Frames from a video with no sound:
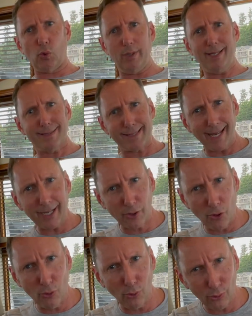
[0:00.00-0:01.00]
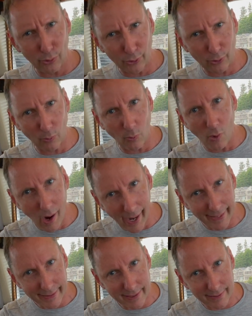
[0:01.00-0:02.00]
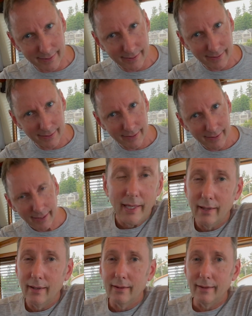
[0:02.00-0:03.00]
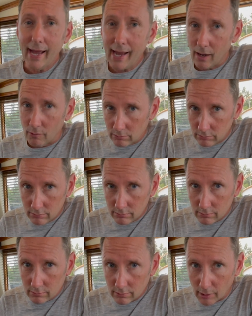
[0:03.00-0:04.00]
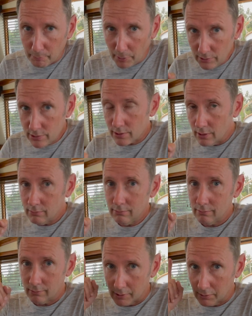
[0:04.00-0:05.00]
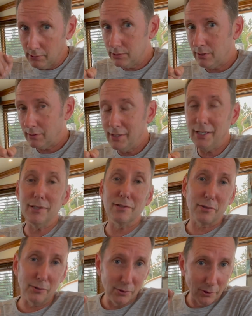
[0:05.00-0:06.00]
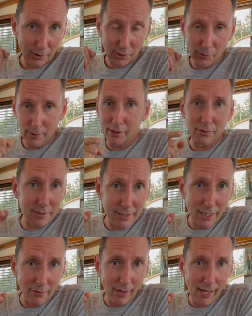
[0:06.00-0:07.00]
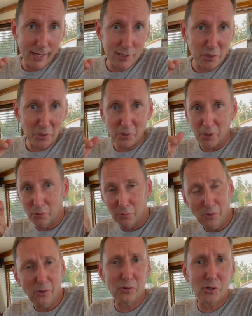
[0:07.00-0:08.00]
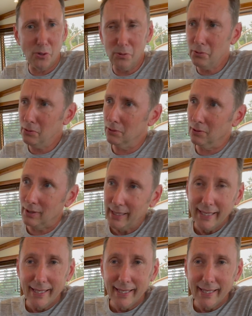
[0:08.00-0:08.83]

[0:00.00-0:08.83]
Is that cool or what? Now, a person that looks at things through a critical set of eyes will go, well, cool.